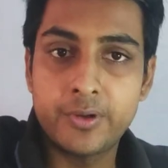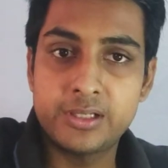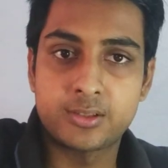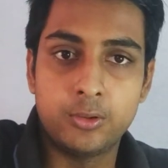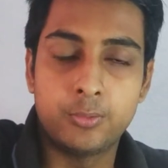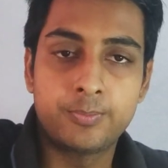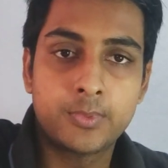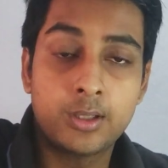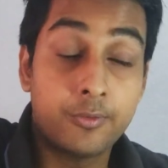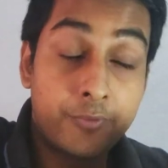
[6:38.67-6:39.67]
very slow,
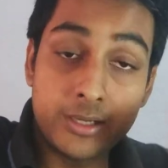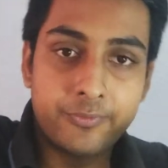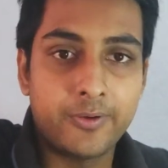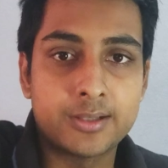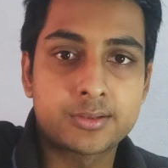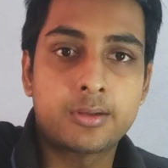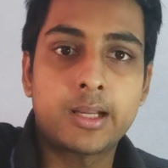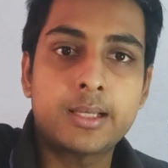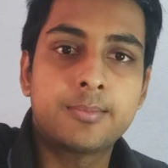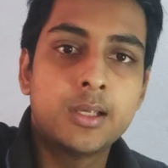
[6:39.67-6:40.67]
very fast,
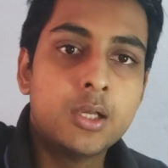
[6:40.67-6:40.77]
right?